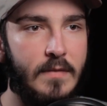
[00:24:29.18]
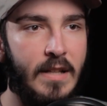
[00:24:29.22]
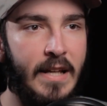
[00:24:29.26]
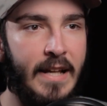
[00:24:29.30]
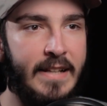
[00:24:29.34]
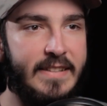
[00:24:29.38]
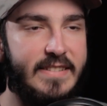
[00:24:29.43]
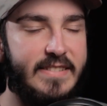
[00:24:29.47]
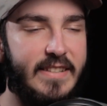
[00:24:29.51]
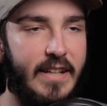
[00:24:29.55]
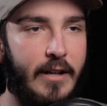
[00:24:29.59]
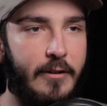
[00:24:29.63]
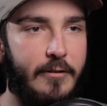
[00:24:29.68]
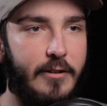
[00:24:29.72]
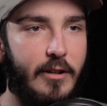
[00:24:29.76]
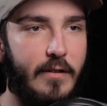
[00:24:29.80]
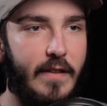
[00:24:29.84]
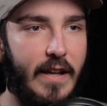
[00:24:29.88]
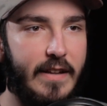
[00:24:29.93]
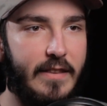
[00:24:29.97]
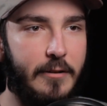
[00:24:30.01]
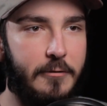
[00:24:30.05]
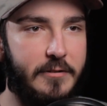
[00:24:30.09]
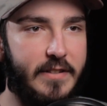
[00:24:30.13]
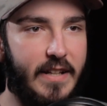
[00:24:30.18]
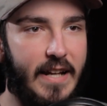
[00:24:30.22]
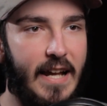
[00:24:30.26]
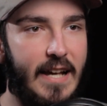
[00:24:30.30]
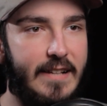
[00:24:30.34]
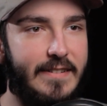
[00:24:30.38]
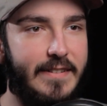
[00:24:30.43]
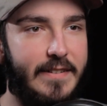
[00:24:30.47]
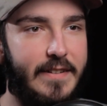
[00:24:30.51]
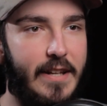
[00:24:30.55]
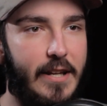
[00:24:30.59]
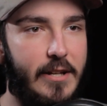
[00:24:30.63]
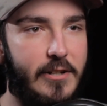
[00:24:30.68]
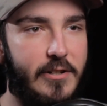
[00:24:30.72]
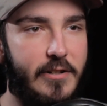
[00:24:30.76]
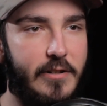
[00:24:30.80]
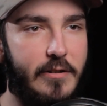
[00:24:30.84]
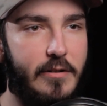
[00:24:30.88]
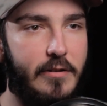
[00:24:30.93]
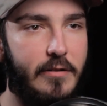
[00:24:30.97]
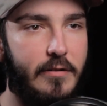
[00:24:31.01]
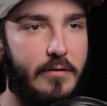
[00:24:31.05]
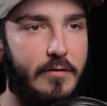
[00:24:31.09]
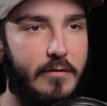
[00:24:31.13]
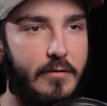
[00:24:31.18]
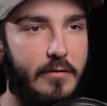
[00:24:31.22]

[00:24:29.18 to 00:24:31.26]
It sounded like there was like hesitation.